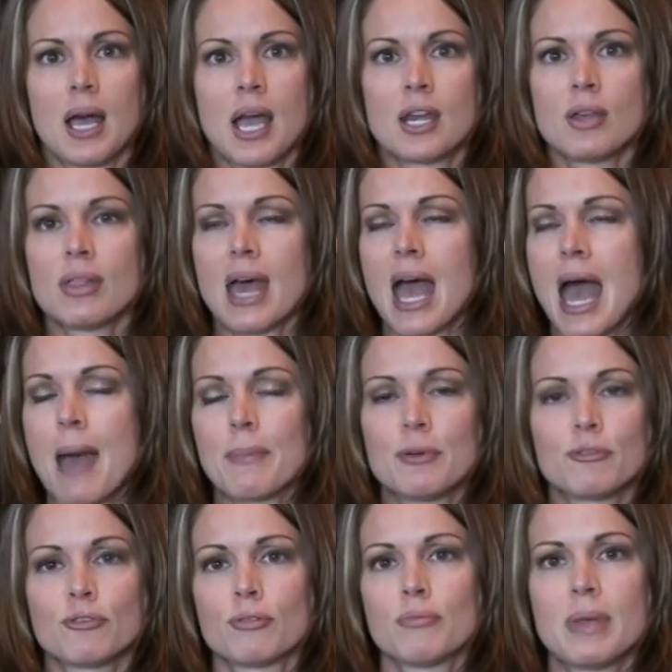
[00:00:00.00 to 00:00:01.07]
I know that
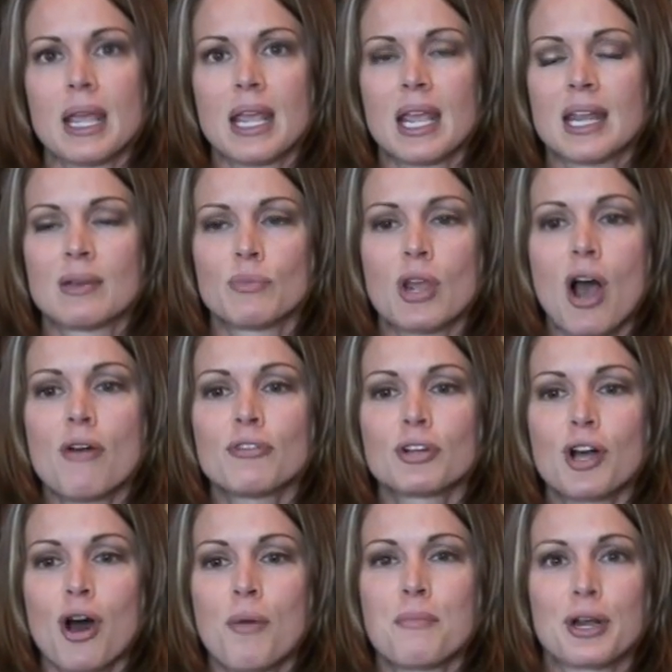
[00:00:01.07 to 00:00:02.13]
happened for me, and we often
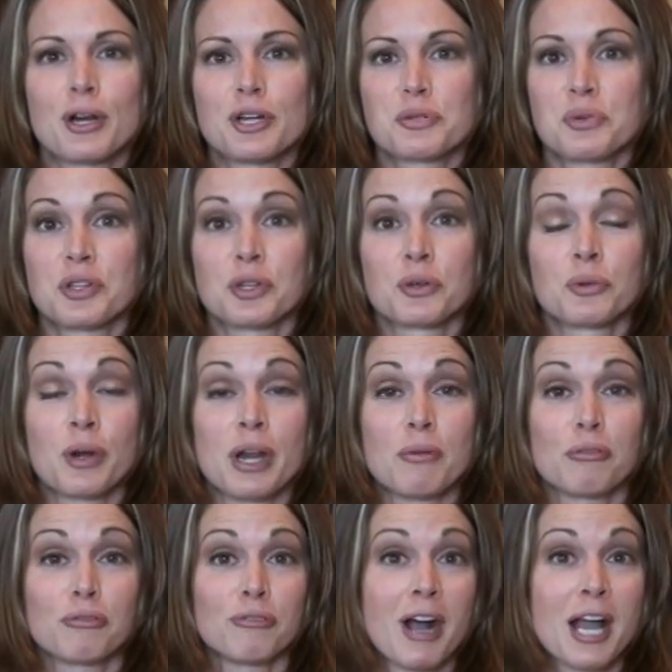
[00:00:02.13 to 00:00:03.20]
call marriage one of the great
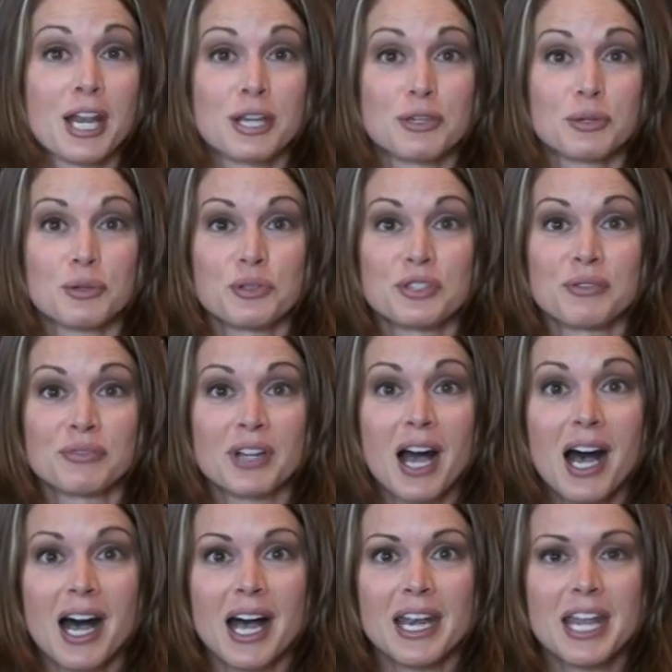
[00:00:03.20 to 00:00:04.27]
refining tools of
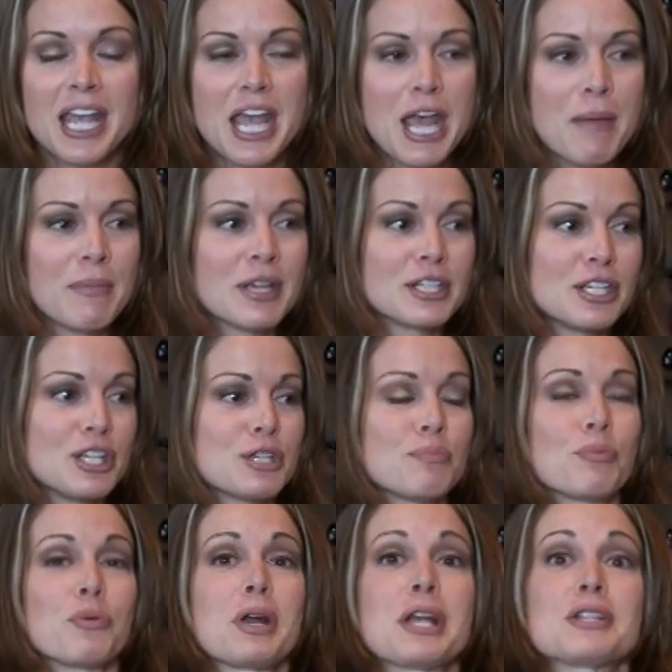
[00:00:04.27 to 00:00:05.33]
God, because it
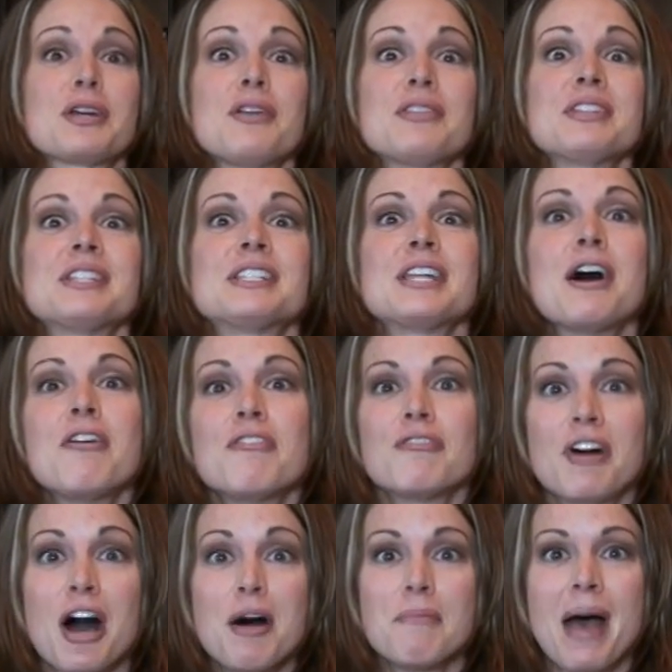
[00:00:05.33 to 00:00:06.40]
just brings all this stuff
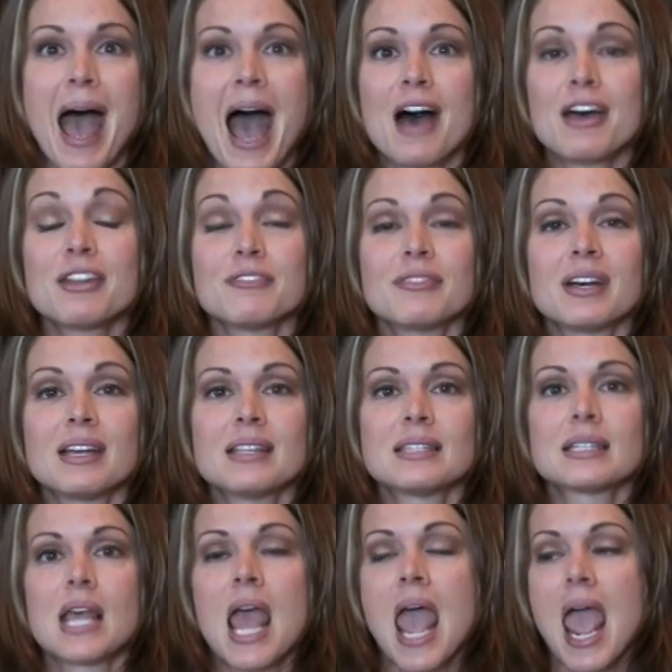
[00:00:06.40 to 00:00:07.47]
up out of
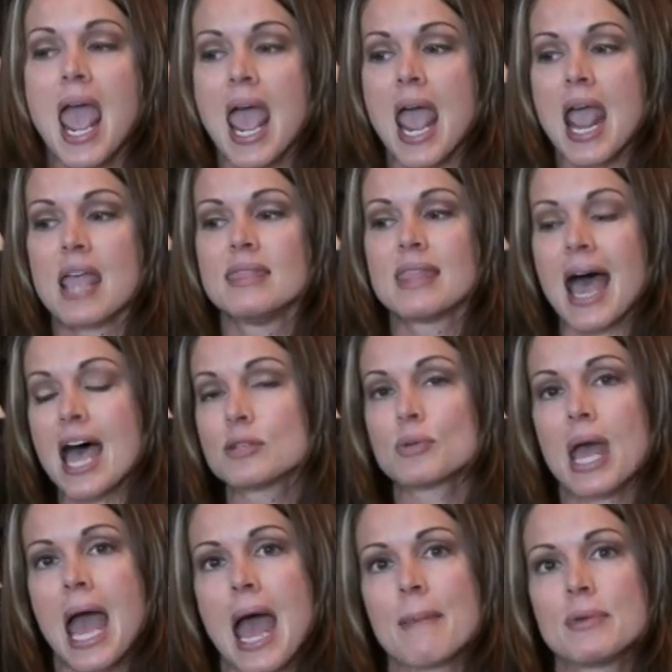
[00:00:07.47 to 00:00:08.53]
us. And that's what
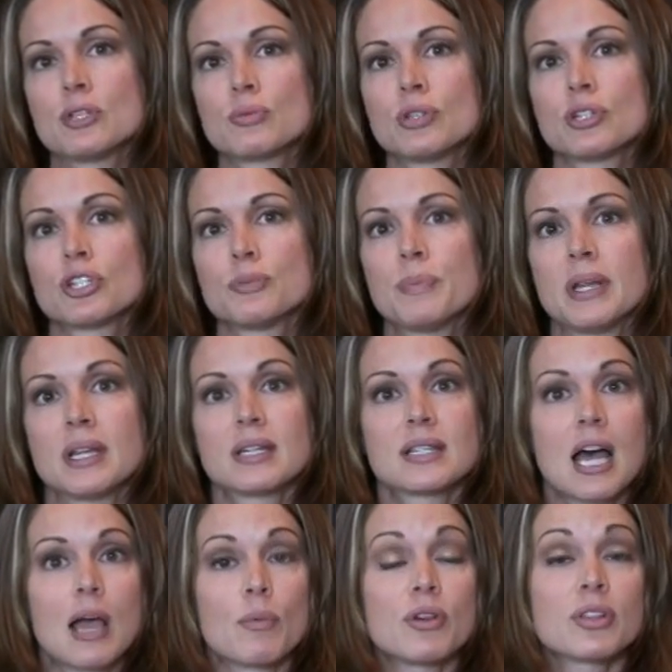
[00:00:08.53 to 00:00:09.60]
happens when you're spending
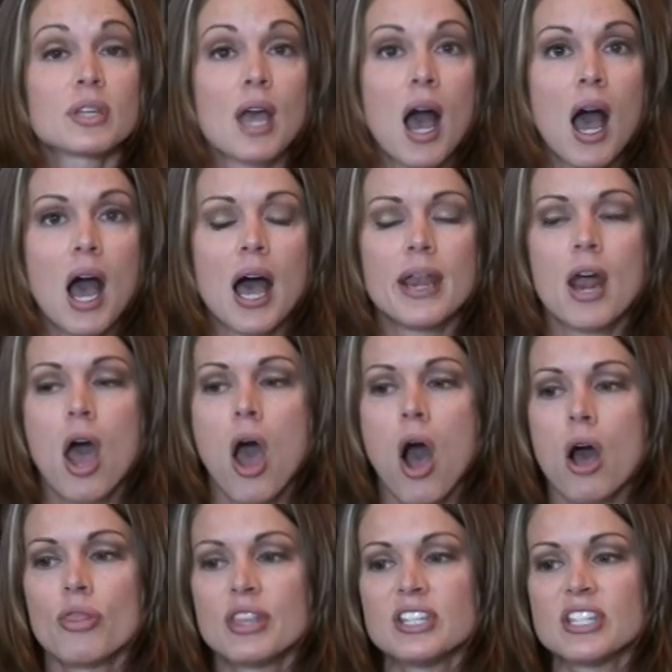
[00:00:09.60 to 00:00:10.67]
time with God.
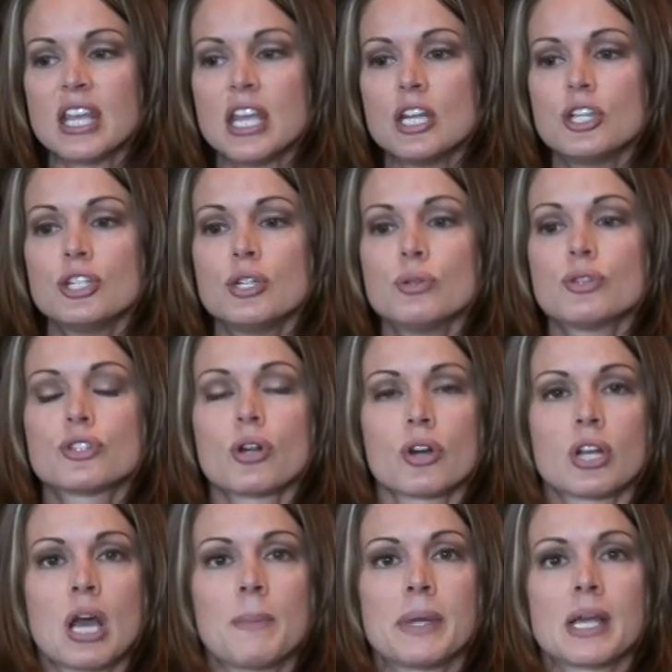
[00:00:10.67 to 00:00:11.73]
These issues
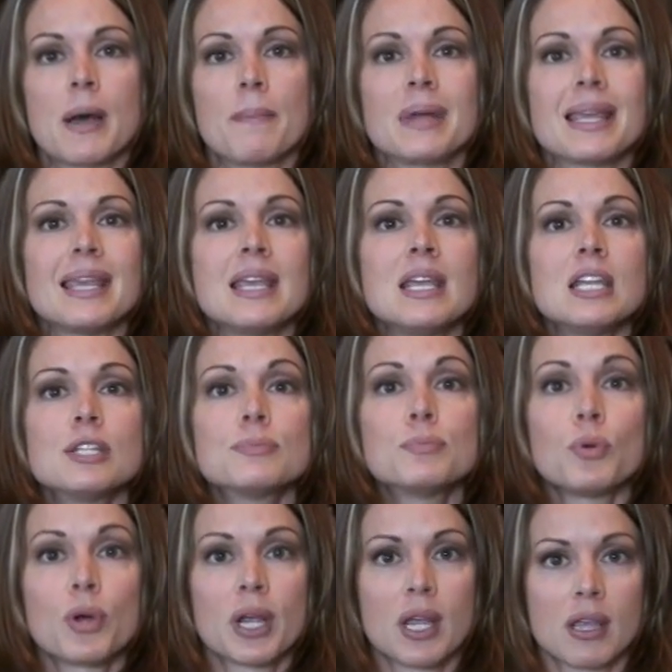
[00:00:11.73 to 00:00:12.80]
start coming up, but He's
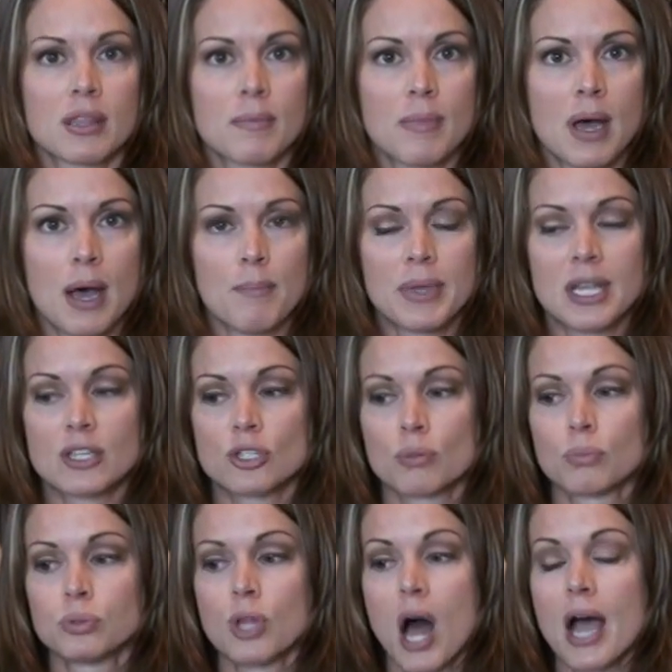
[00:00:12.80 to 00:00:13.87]
bringing them up because they're
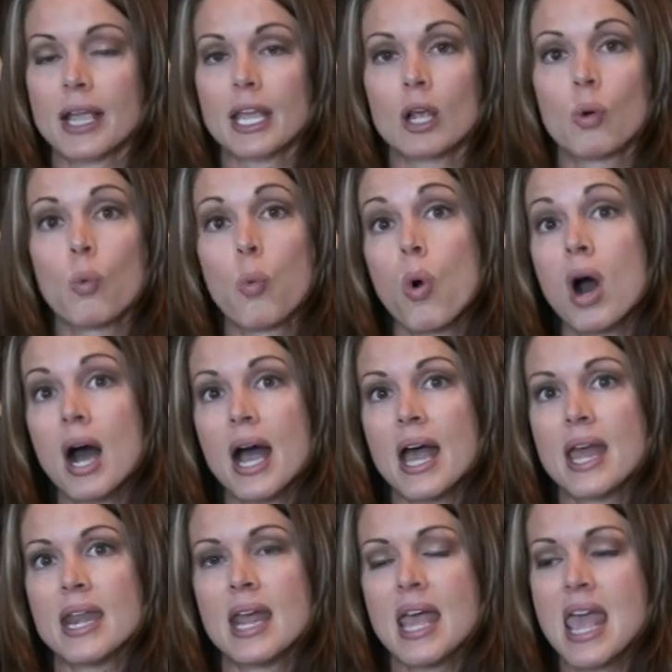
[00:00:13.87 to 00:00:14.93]
blocking,
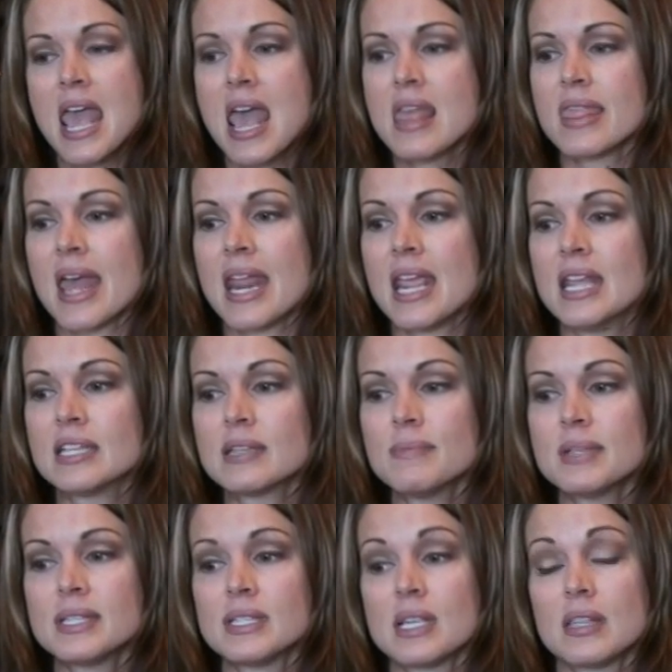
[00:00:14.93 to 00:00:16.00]
one, that
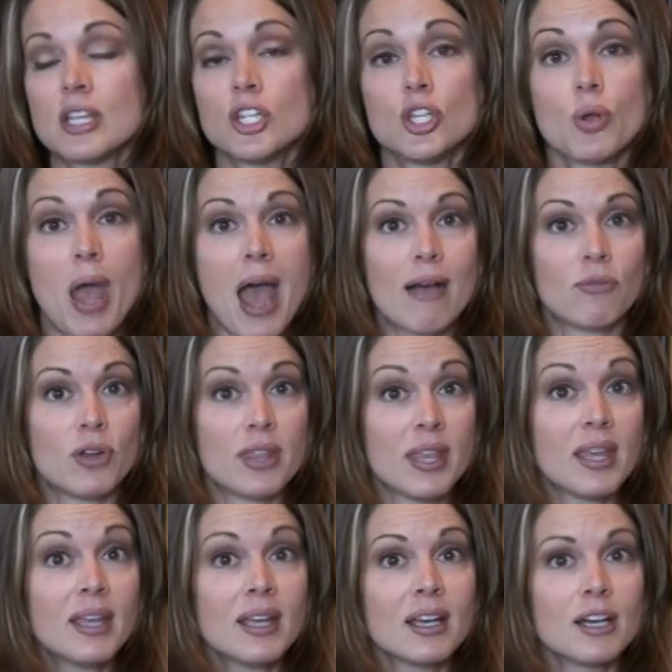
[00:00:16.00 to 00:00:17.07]
intimacy that you have with
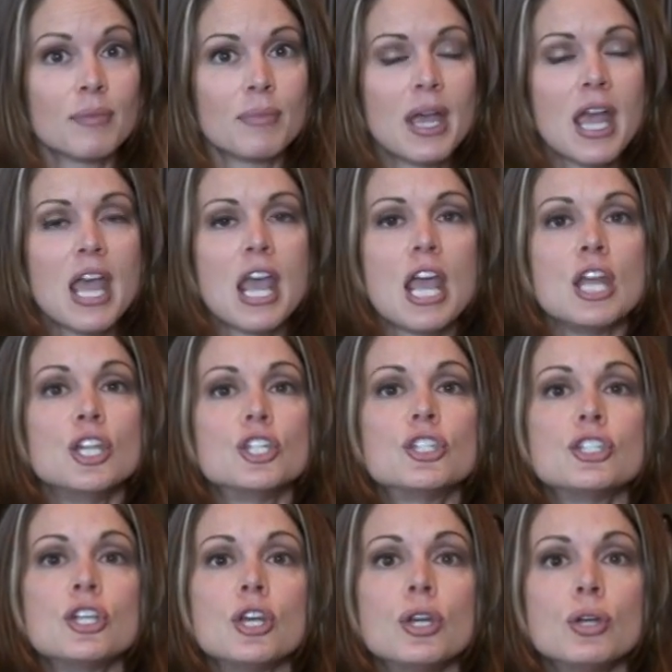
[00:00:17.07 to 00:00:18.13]
Him, and
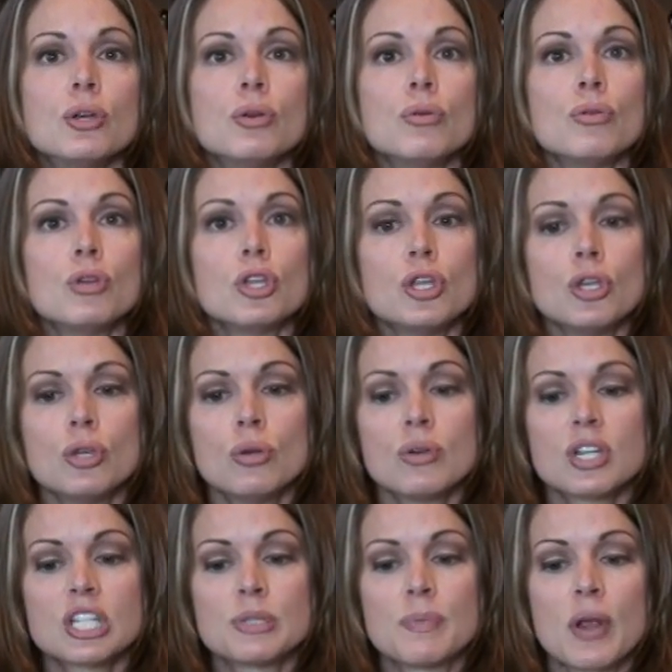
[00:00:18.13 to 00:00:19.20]
two, you
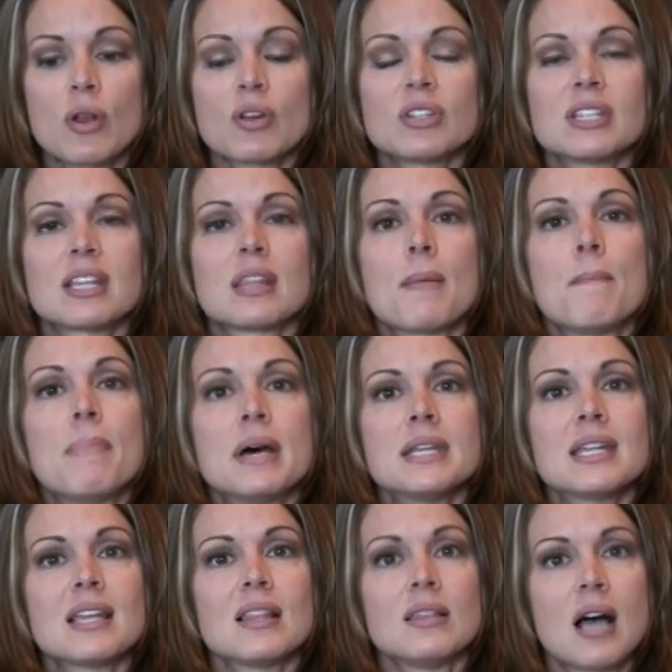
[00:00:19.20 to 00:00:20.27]
experiencing the
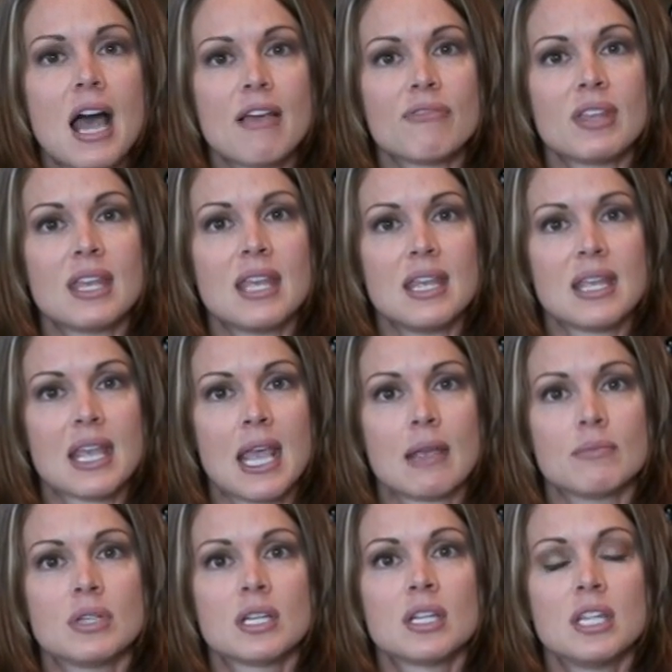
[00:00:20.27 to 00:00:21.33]
abundant life that He
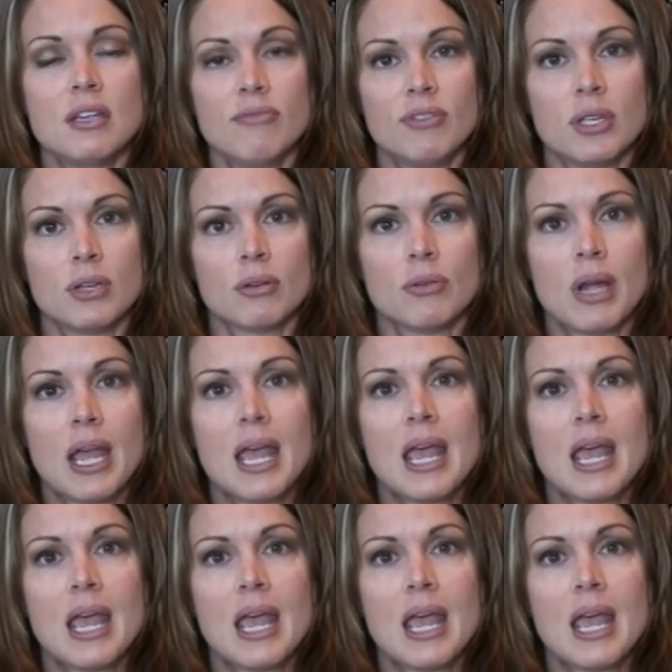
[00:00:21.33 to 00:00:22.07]
came to give you.